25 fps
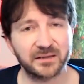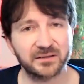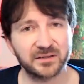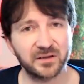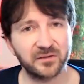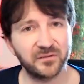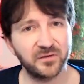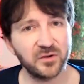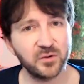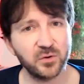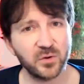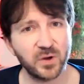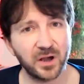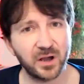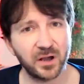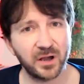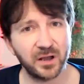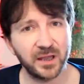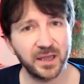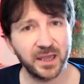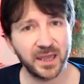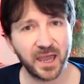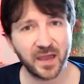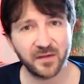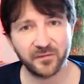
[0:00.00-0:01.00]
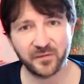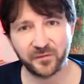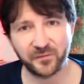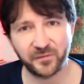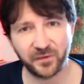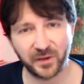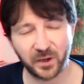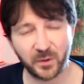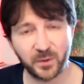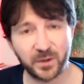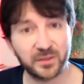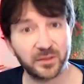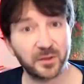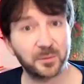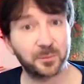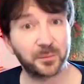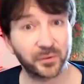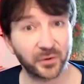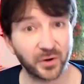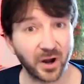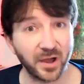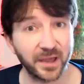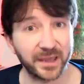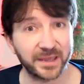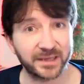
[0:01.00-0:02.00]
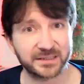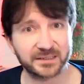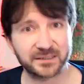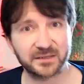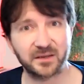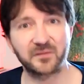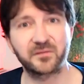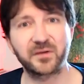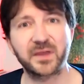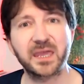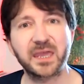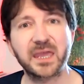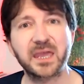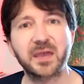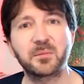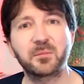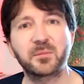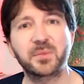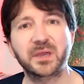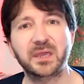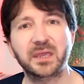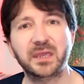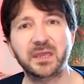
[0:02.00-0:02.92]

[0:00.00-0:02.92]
So if you are ever following the price of EMP